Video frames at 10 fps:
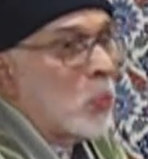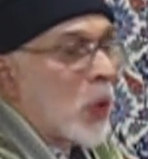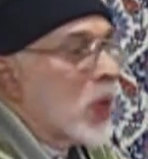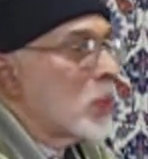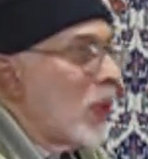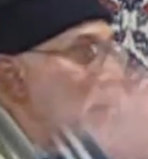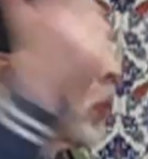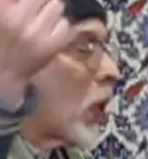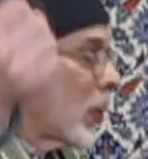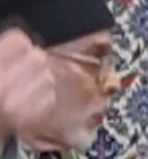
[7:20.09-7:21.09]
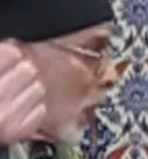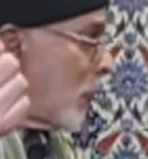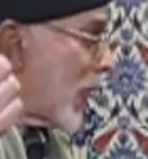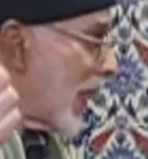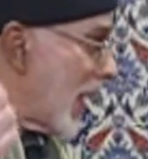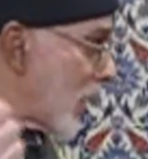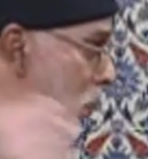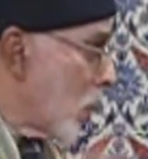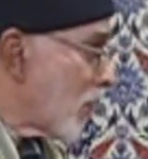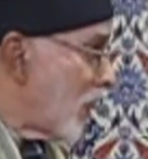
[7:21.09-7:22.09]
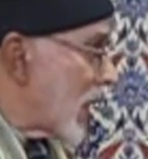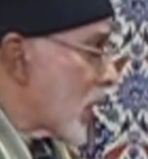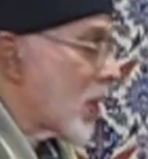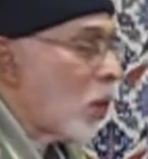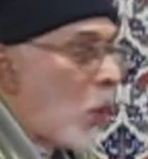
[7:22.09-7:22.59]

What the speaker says: because we bought the property next door first.